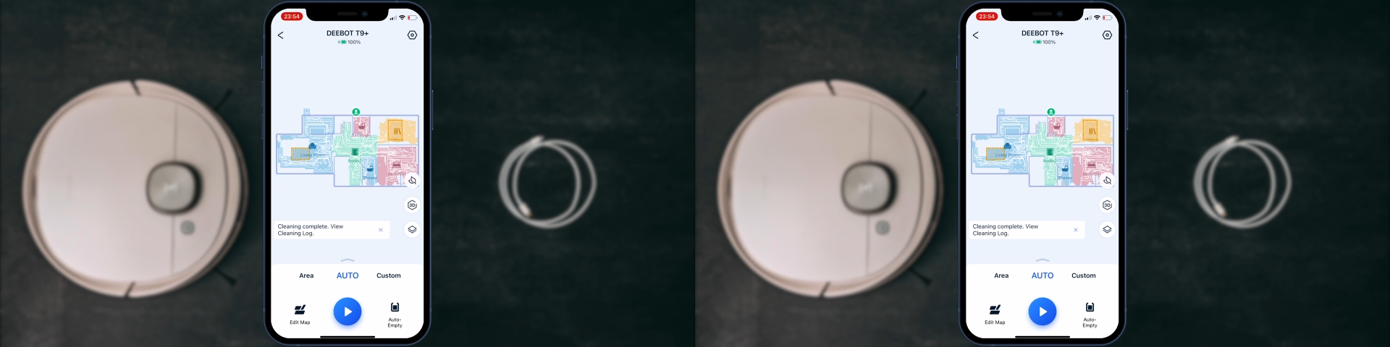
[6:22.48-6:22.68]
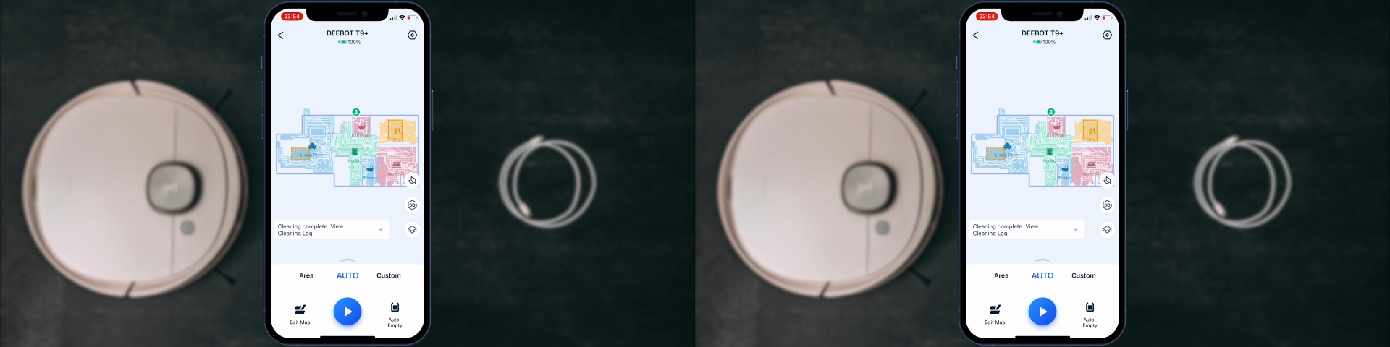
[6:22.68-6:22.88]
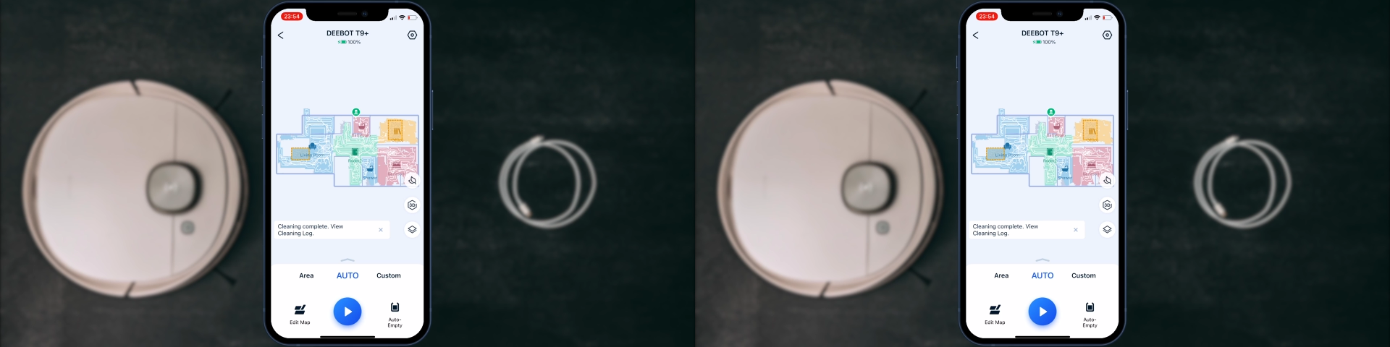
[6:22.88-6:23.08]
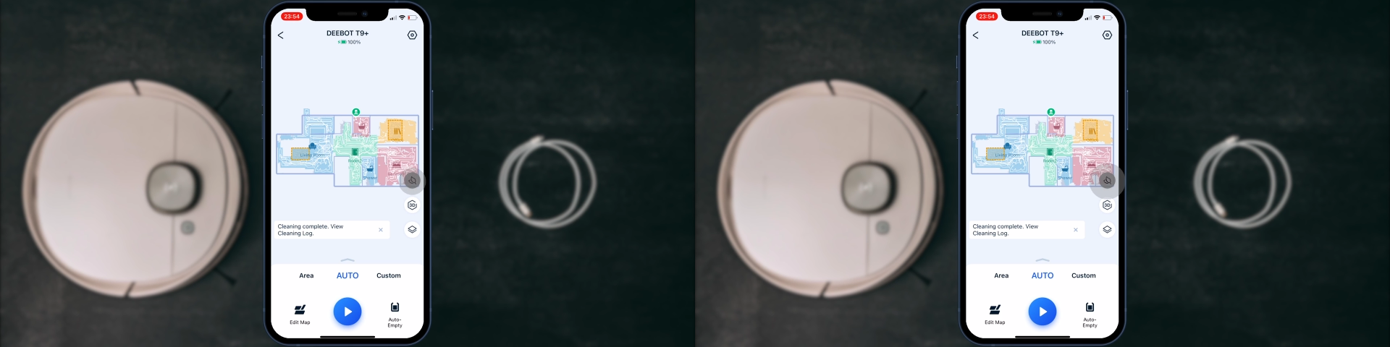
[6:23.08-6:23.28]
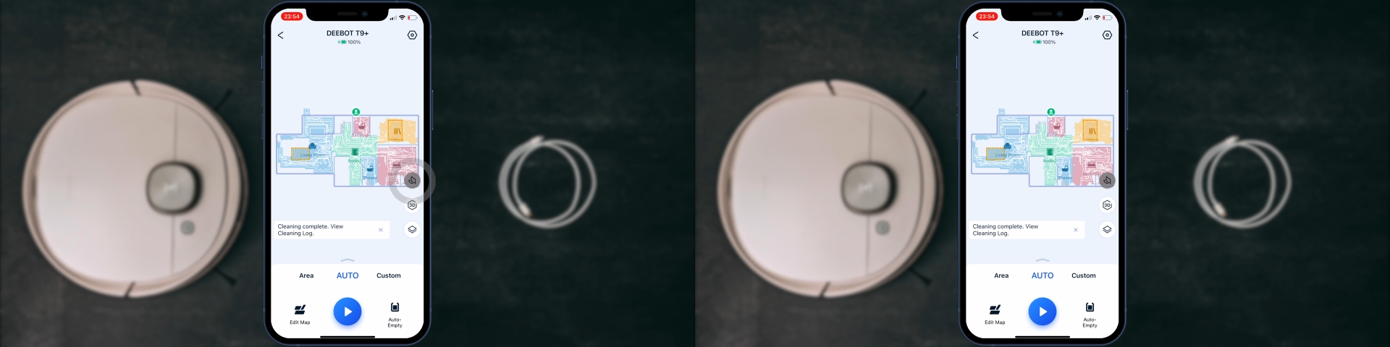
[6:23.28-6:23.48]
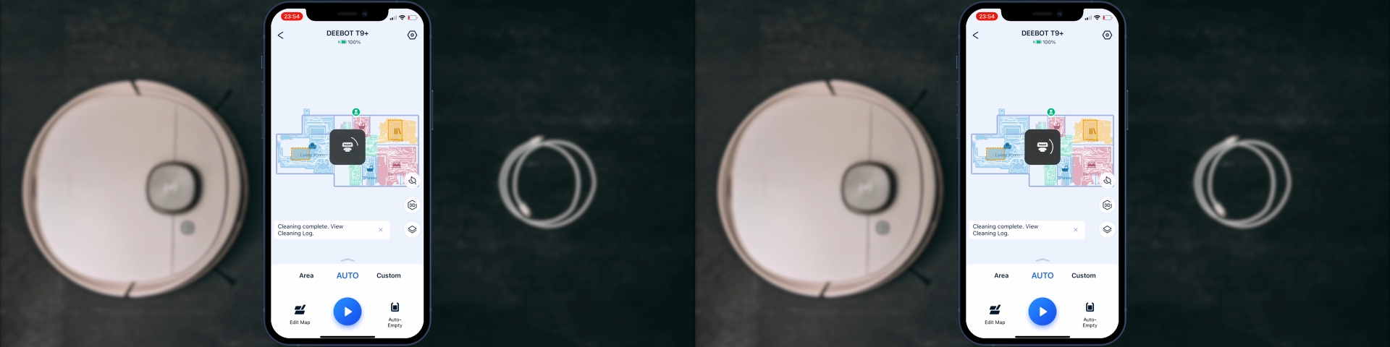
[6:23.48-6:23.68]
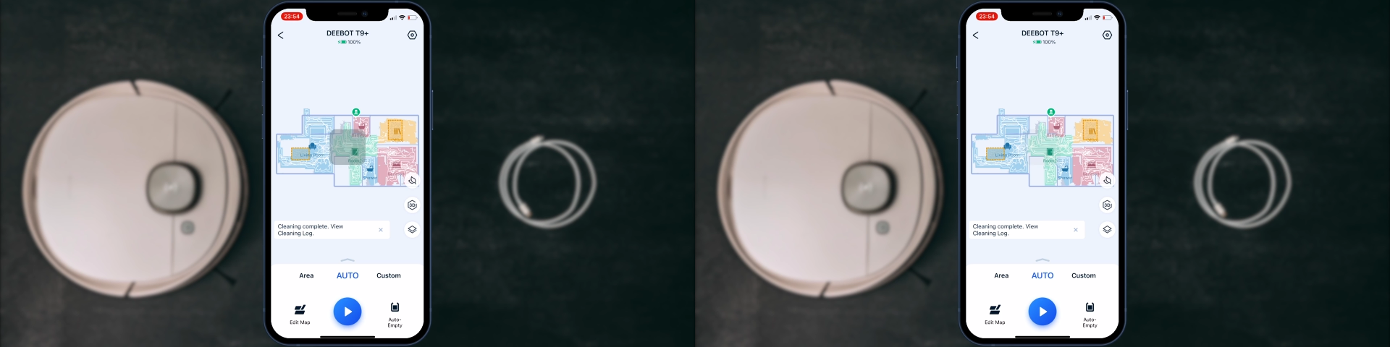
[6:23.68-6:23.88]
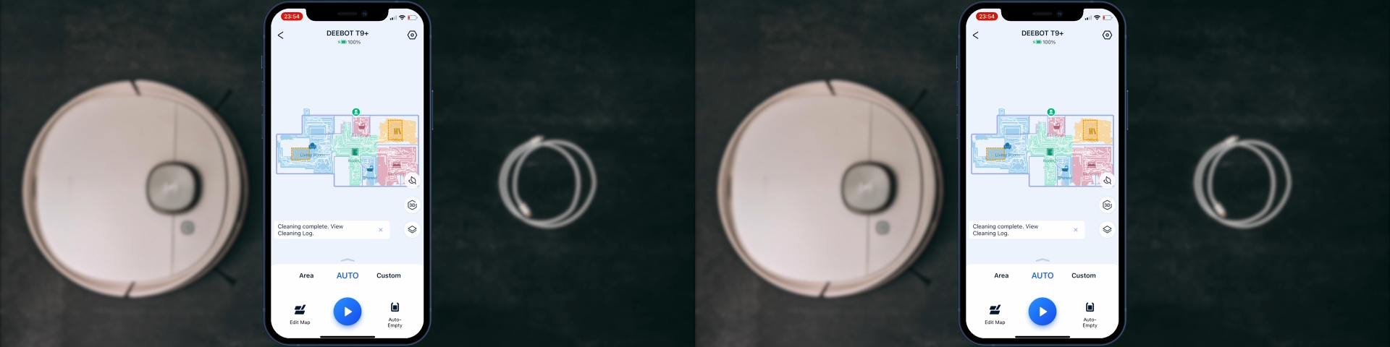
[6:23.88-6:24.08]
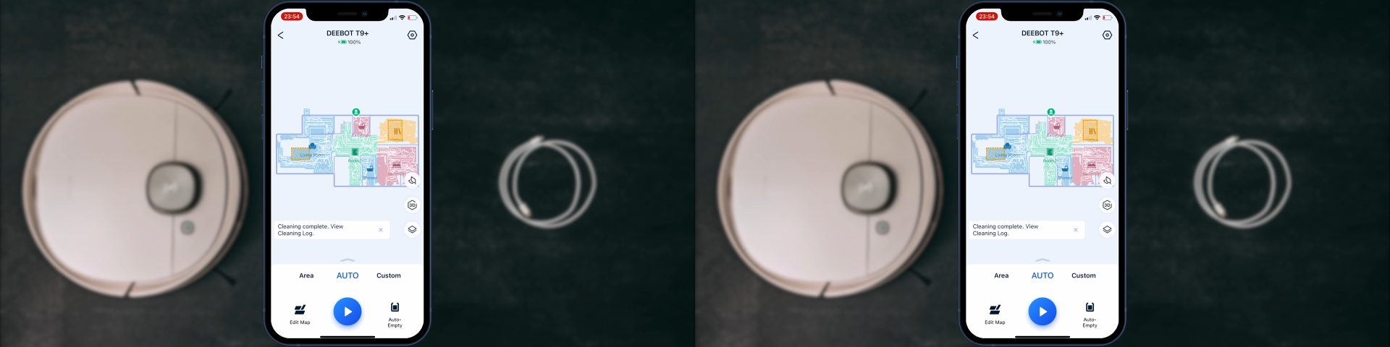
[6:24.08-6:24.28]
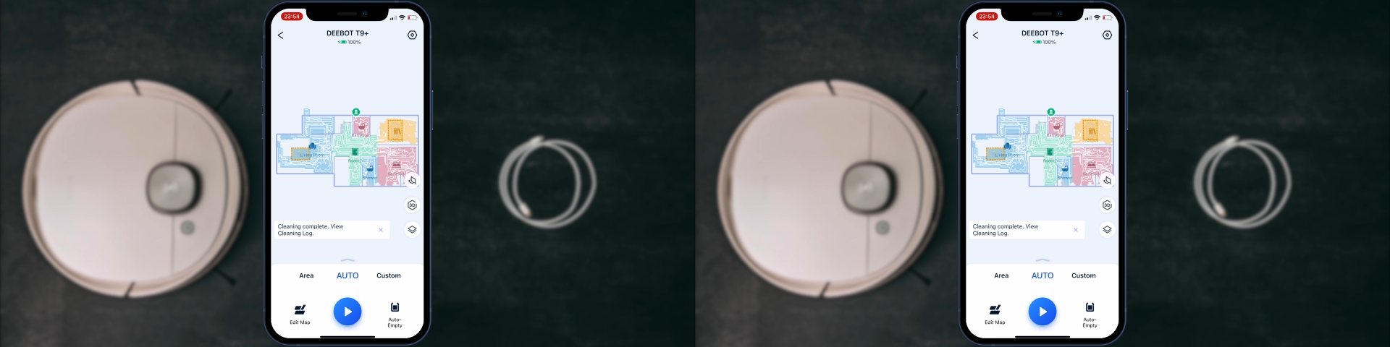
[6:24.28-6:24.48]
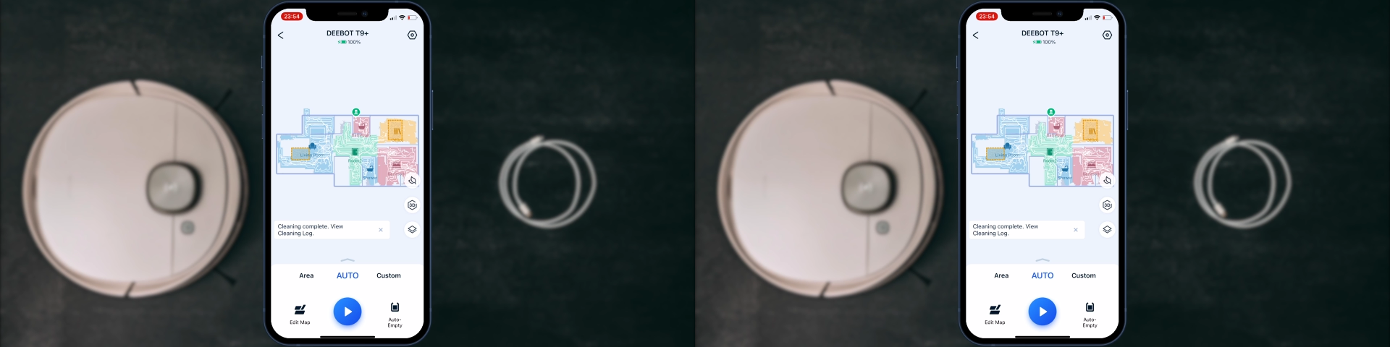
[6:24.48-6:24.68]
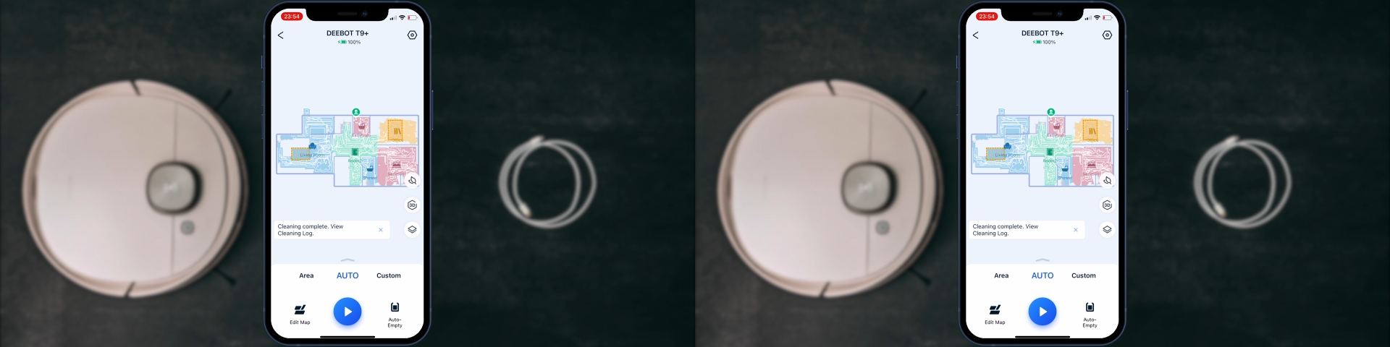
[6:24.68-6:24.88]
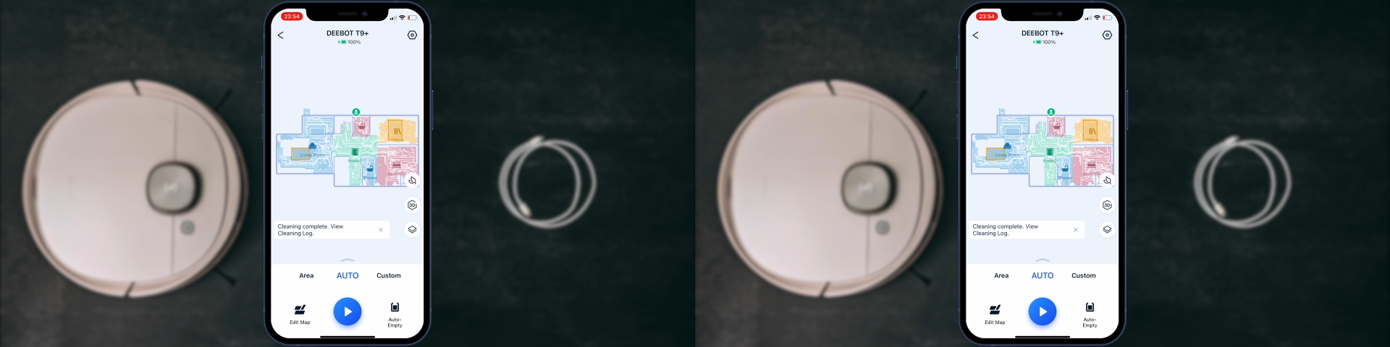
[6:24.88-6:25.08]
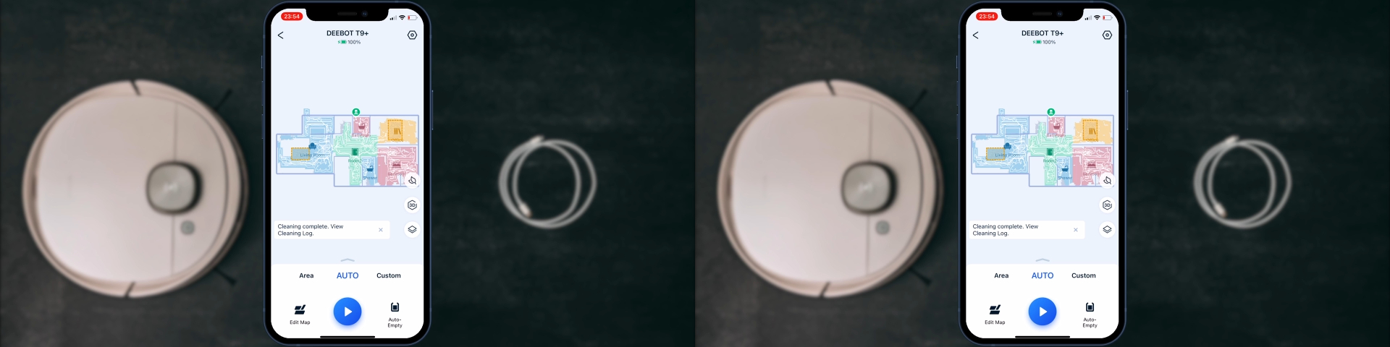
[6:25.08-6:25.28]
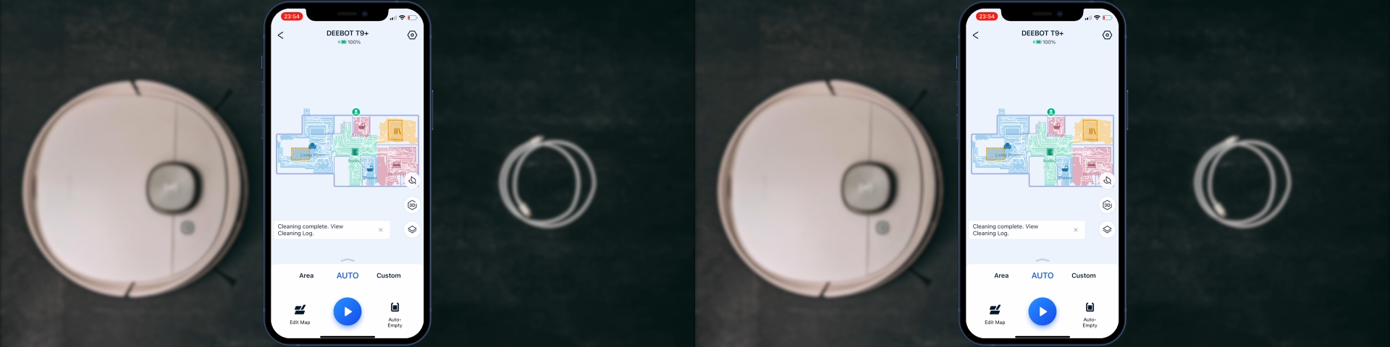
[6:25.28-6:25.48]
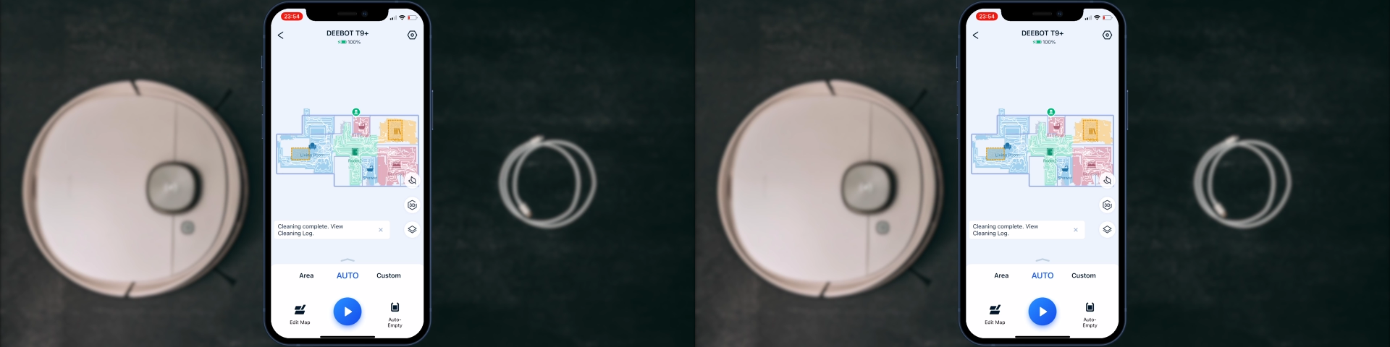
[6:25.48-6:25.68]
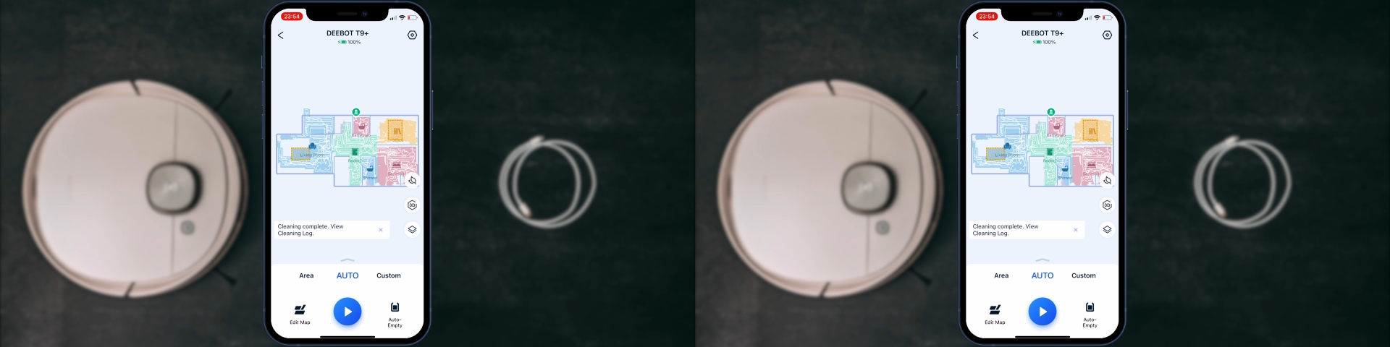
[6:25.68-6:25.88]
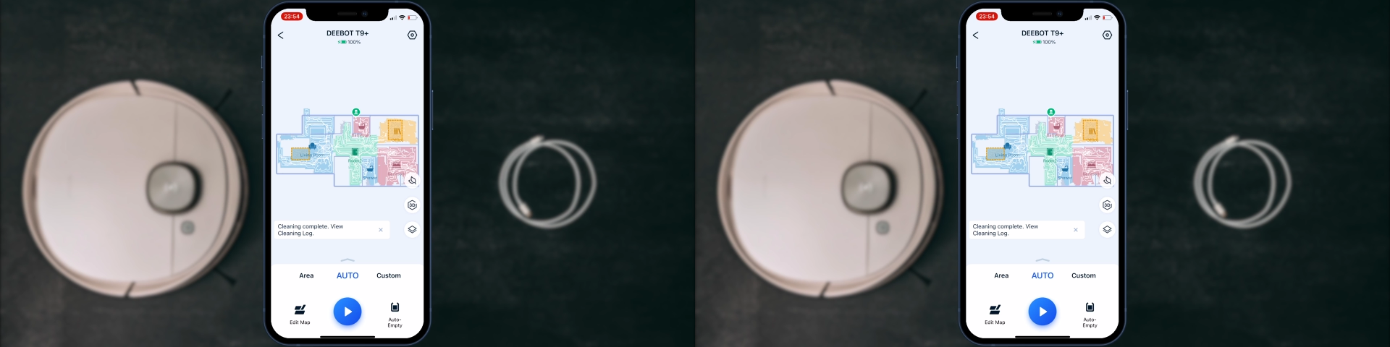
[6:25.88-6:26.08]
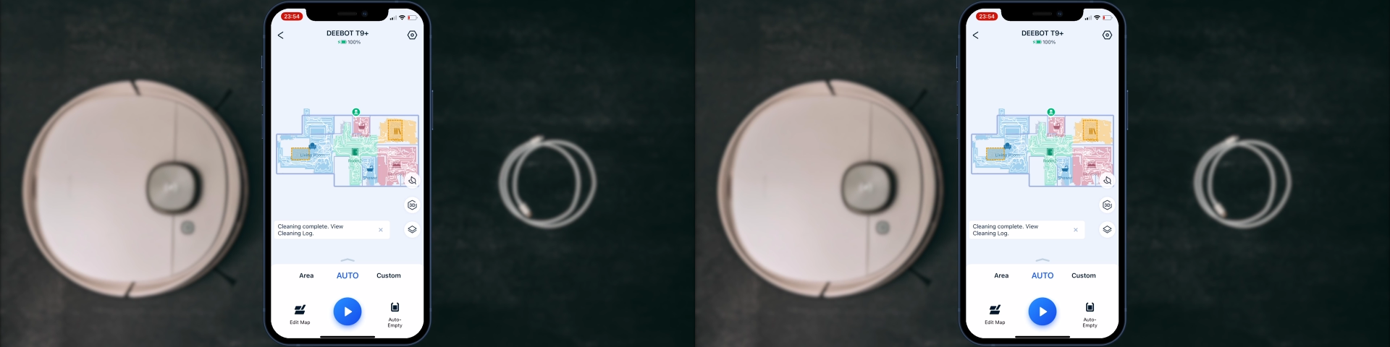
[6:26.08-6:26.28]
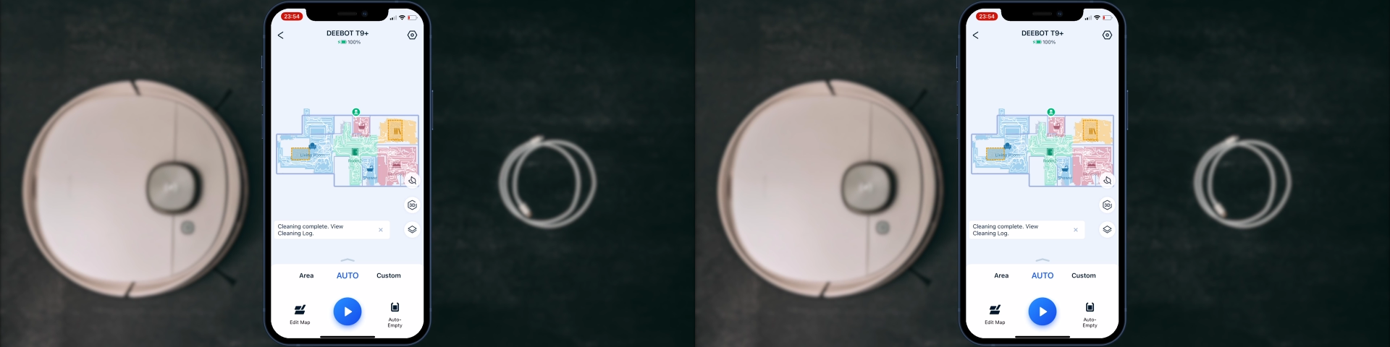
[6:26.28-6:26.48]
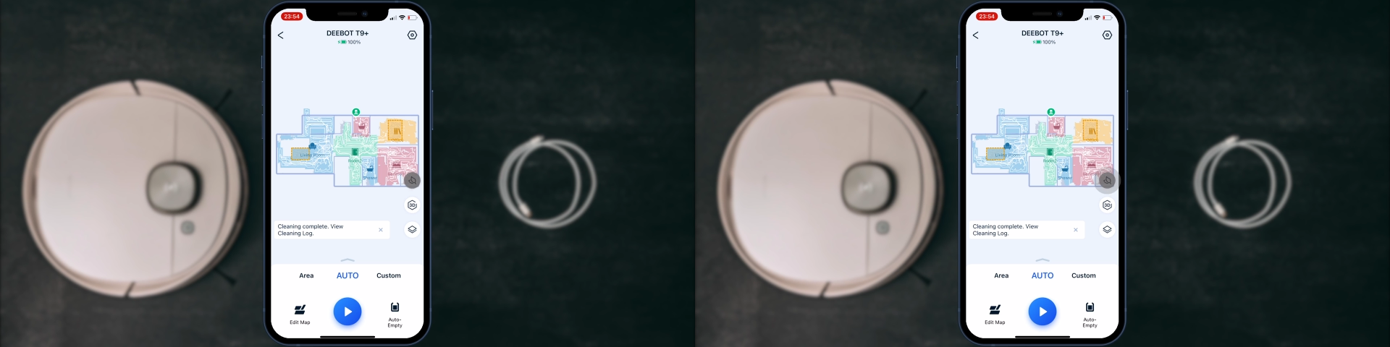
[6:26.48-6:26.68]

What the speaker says: Nobody's mouth can be seen.